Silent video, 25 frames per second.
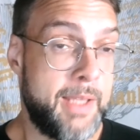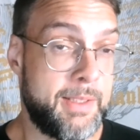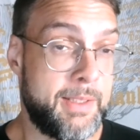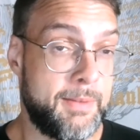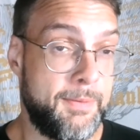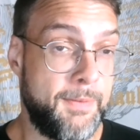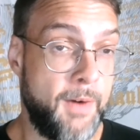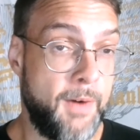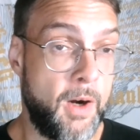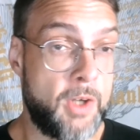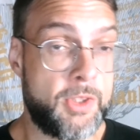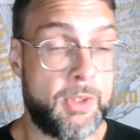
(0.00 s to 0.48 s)
is
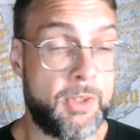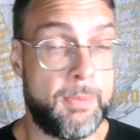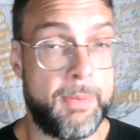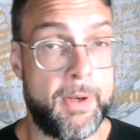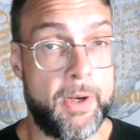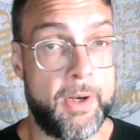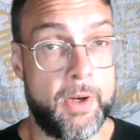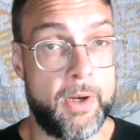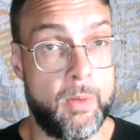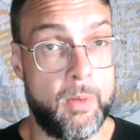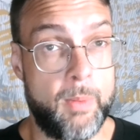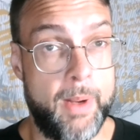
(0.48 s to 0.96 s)
a far
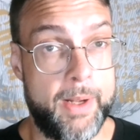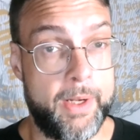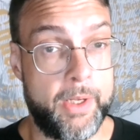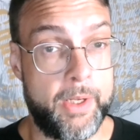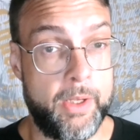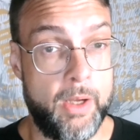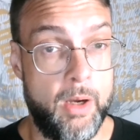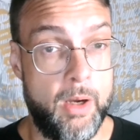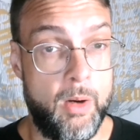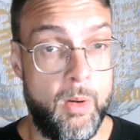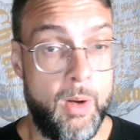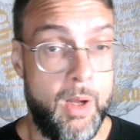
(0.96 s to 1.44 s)
superior way to
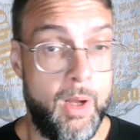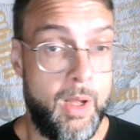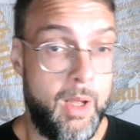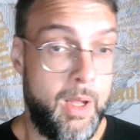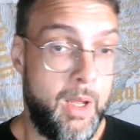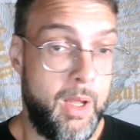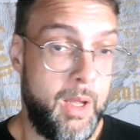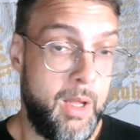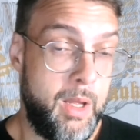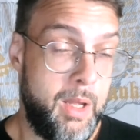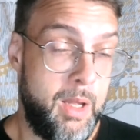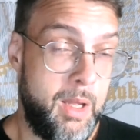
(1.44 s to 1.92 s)
go
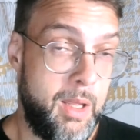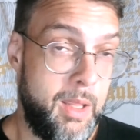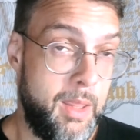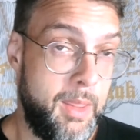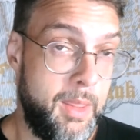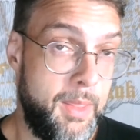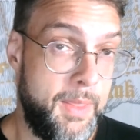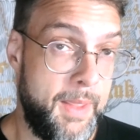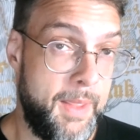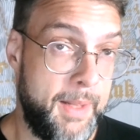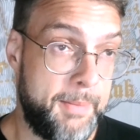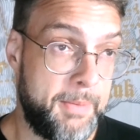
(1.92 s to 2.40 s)

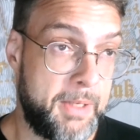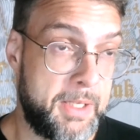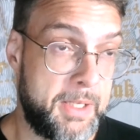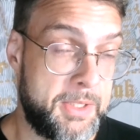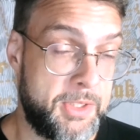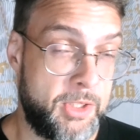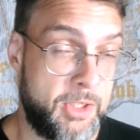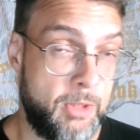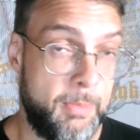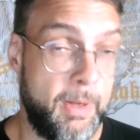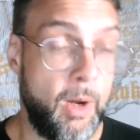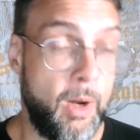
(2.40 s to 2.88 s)
than
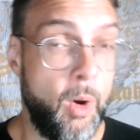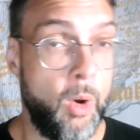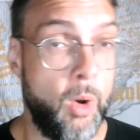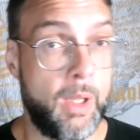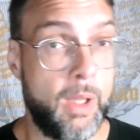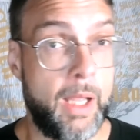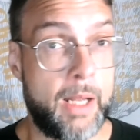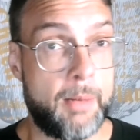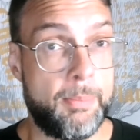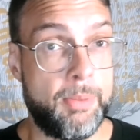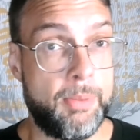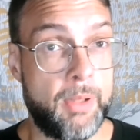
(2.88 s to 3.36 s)
consuming a
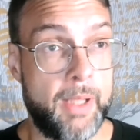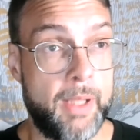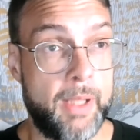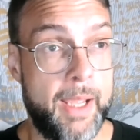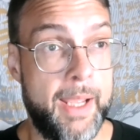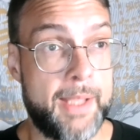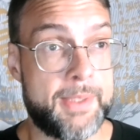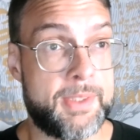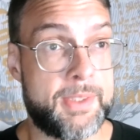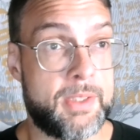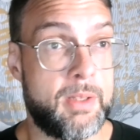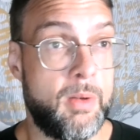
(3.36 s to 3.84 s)
whole lot of
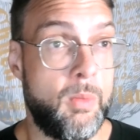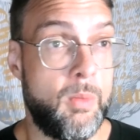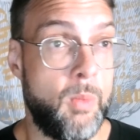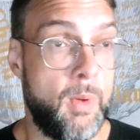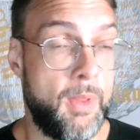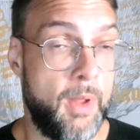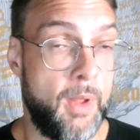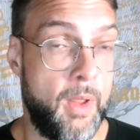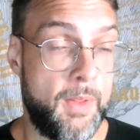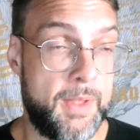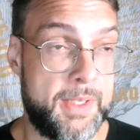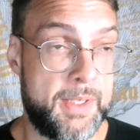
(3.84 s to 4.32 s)
plants
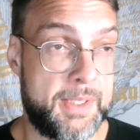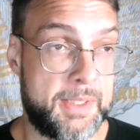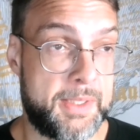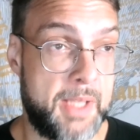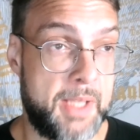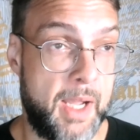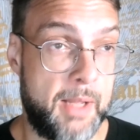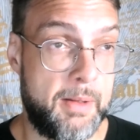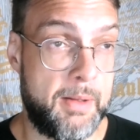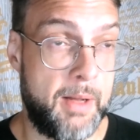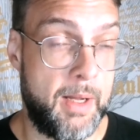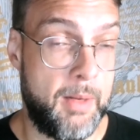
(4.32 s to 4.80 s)
with all these
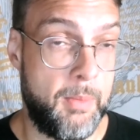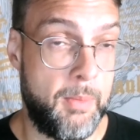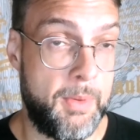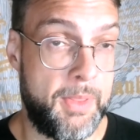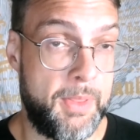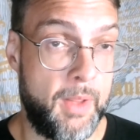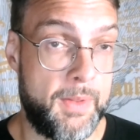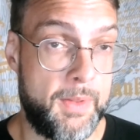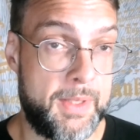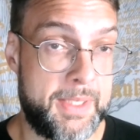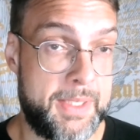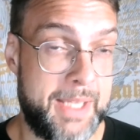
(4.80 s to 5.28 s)
uh, with
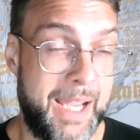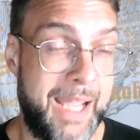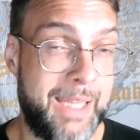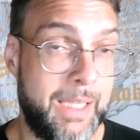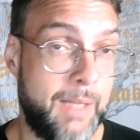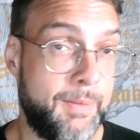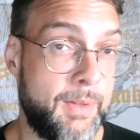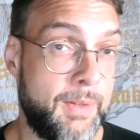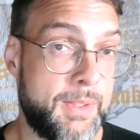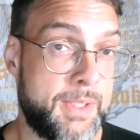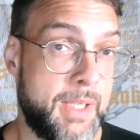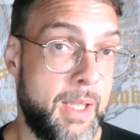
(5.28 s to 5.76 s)
all these high
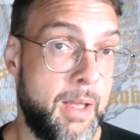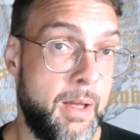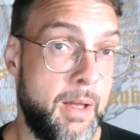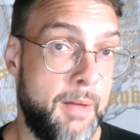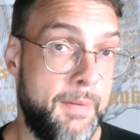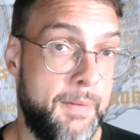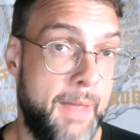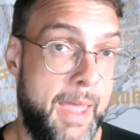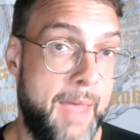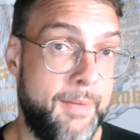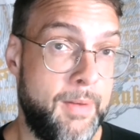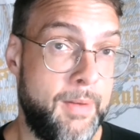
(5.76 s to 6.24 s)
levels
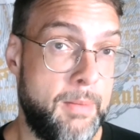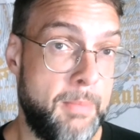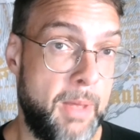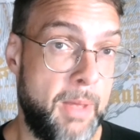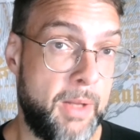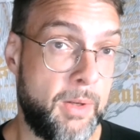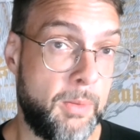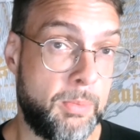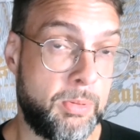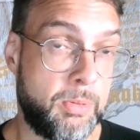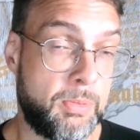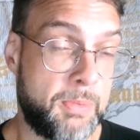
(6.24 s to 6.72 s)
of heavy
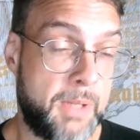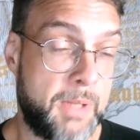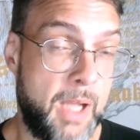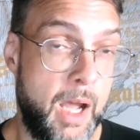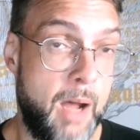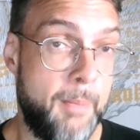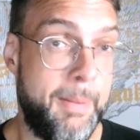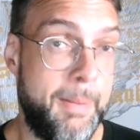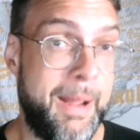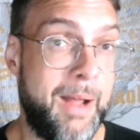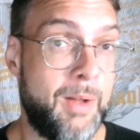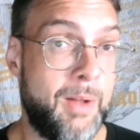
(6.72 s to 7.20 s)
metal
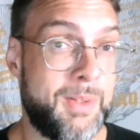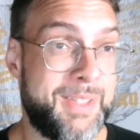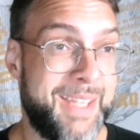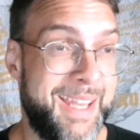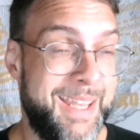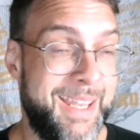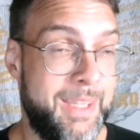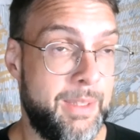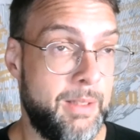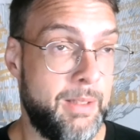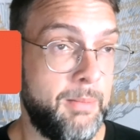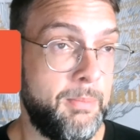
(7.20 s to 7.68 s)
compounds
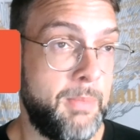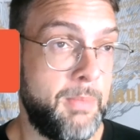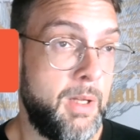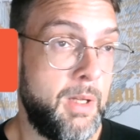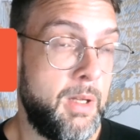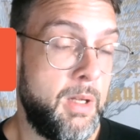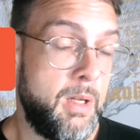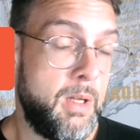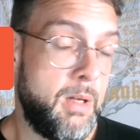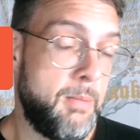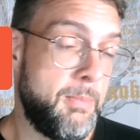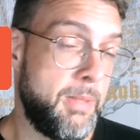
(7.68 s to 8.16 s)
in them.
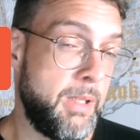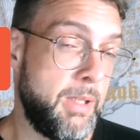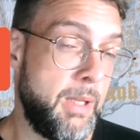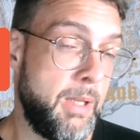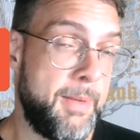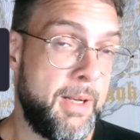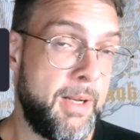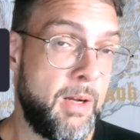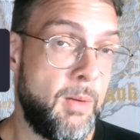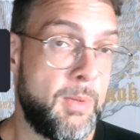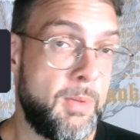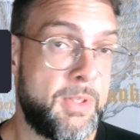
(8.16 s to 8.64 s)
But
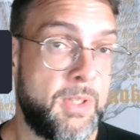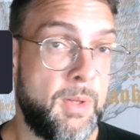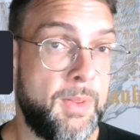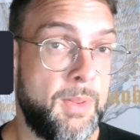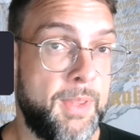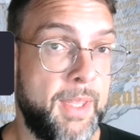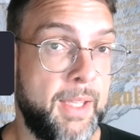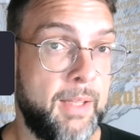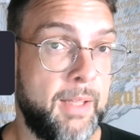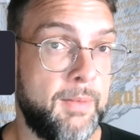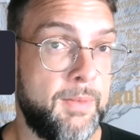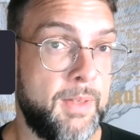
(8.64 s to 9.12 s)
let me know what you
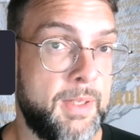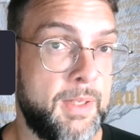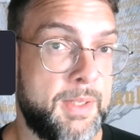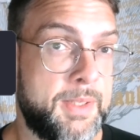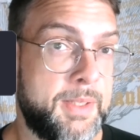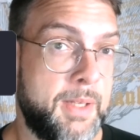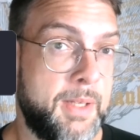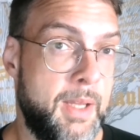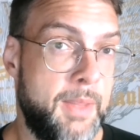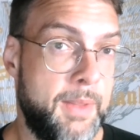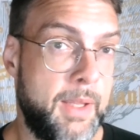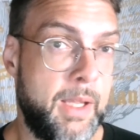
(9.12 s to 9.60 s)
think of
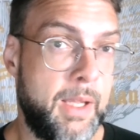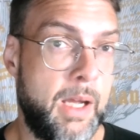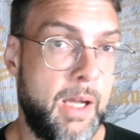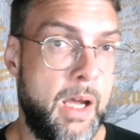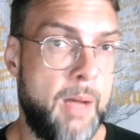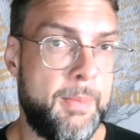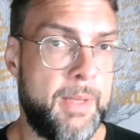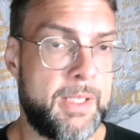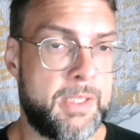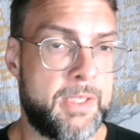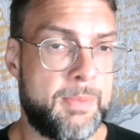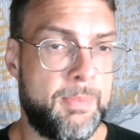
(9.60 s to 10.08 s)
this in the
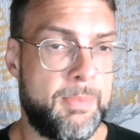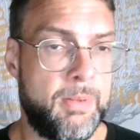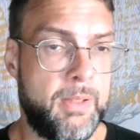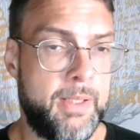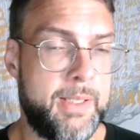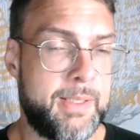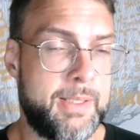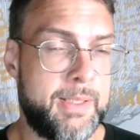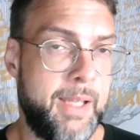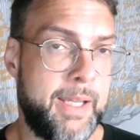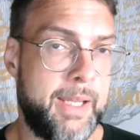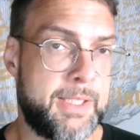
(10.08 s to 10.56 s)
comments.
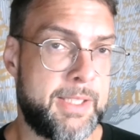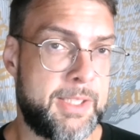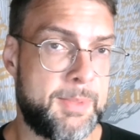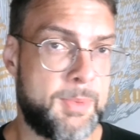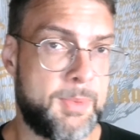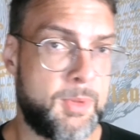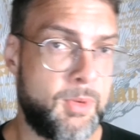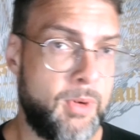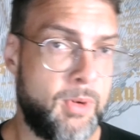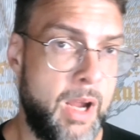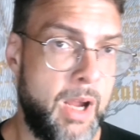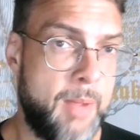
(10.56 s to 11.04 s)
Please like and
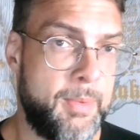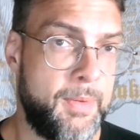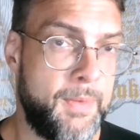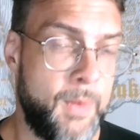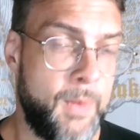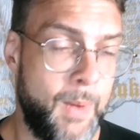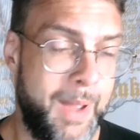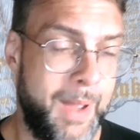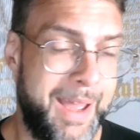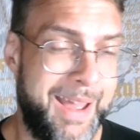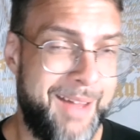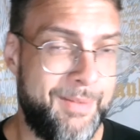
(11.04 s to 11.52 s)
subscribe
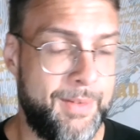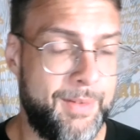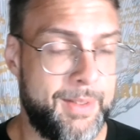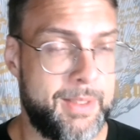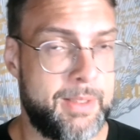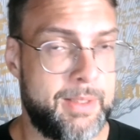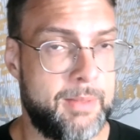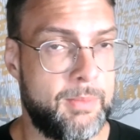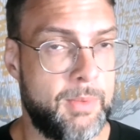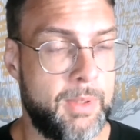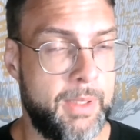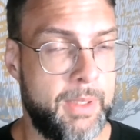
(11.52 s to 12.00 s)
if you
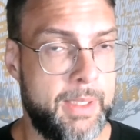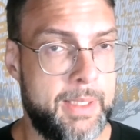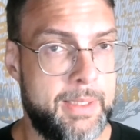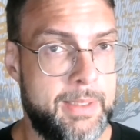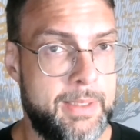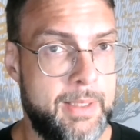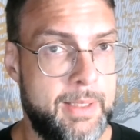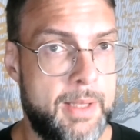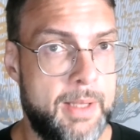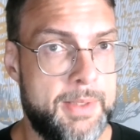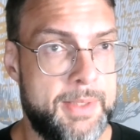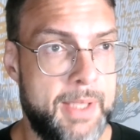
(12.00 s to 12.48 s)
haven't. It really
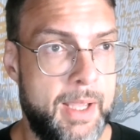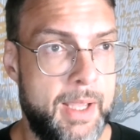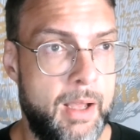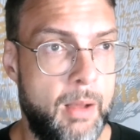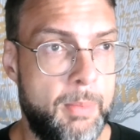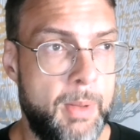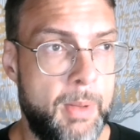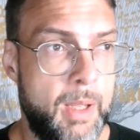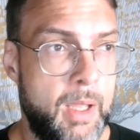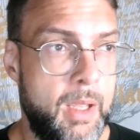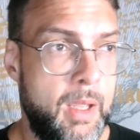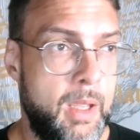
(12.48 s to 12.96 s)
does
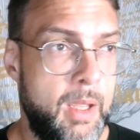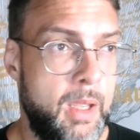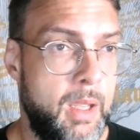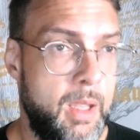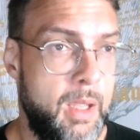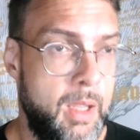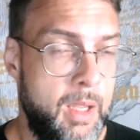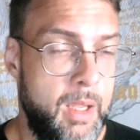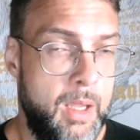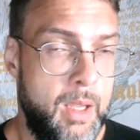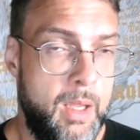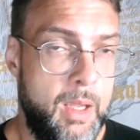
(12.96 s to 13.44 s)
help.
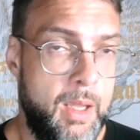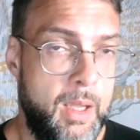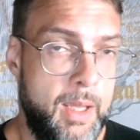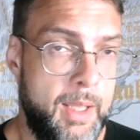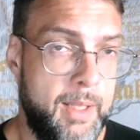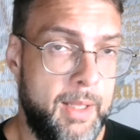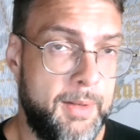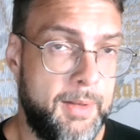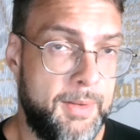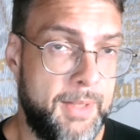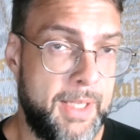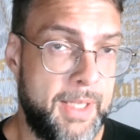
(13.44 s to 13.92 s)

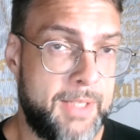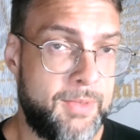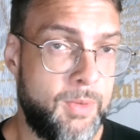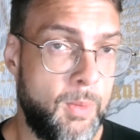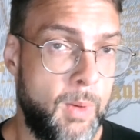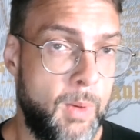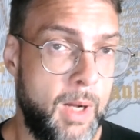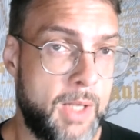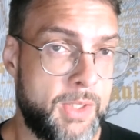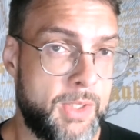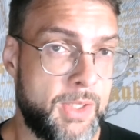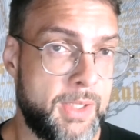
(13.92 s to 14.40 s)
And thanks
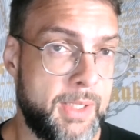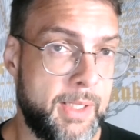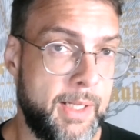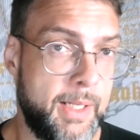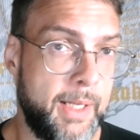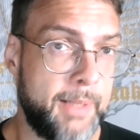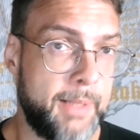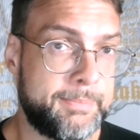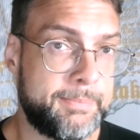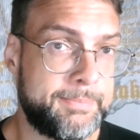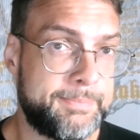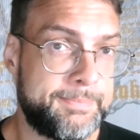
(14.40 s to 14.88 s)
for watching
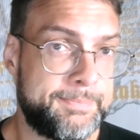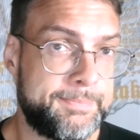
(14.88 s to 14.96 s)
today.